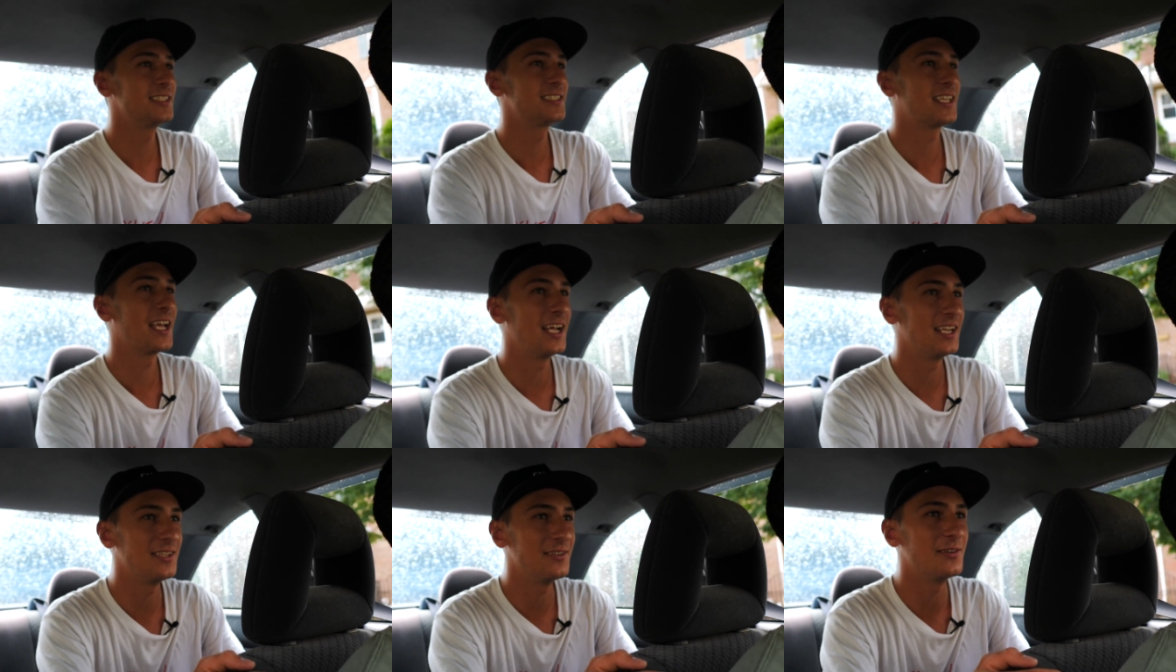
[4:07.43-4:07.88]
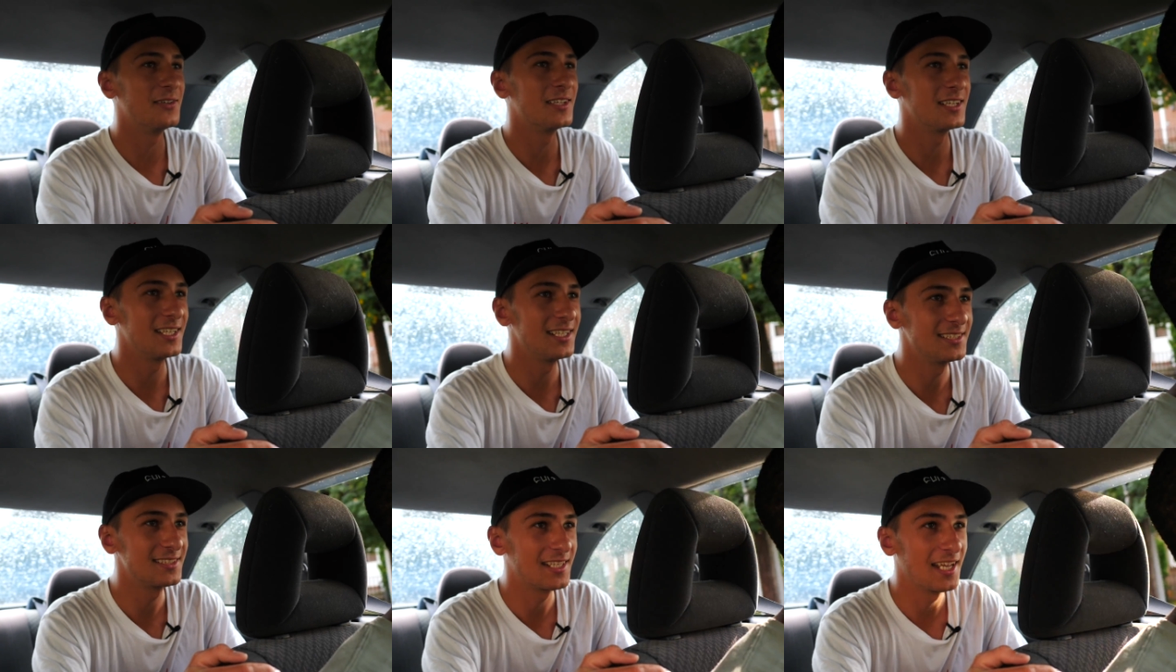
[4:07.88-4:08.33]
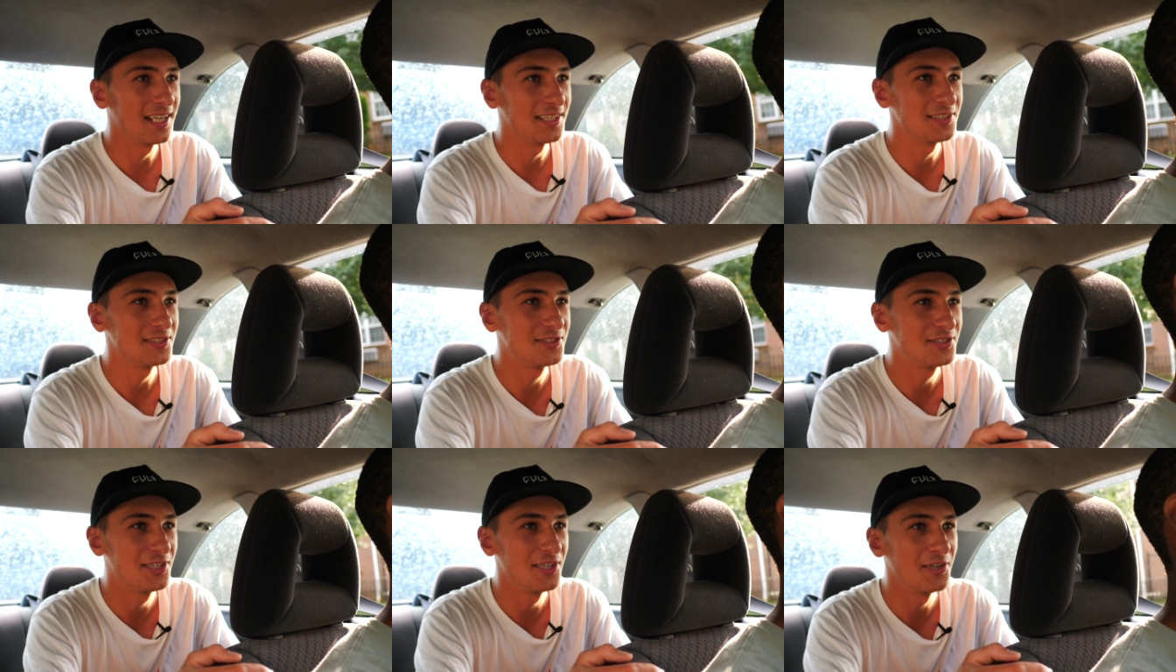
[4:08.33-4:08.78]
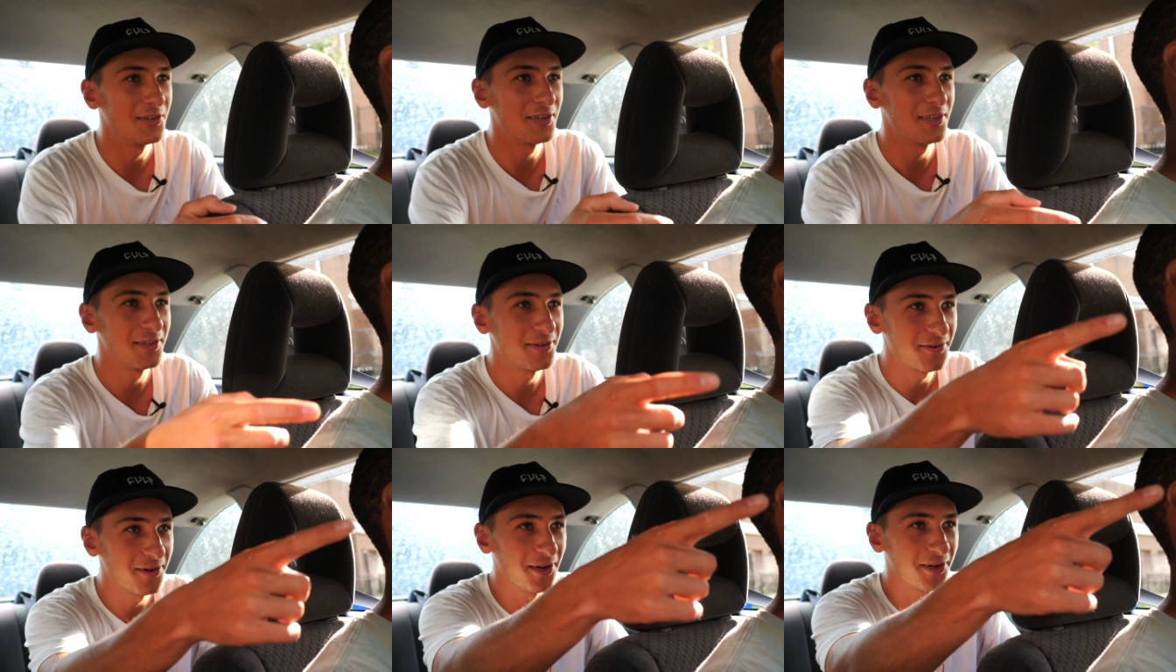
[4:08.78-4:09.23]
this guy doing? Look at this guy just
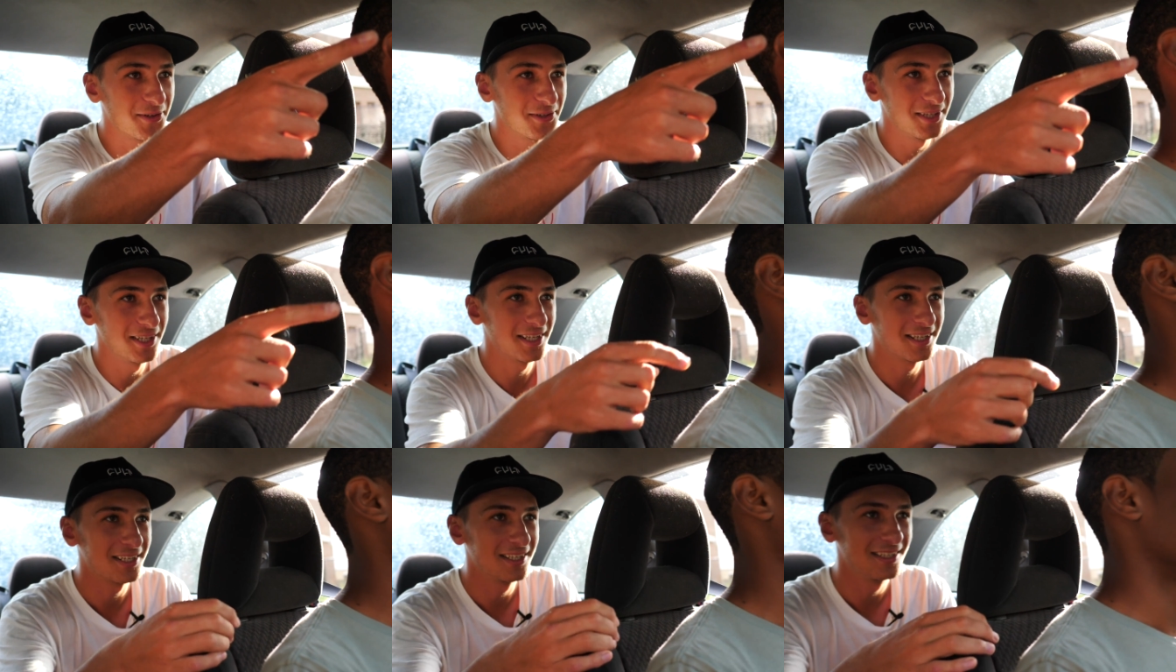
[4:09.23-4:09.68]
chilling on the road. Look.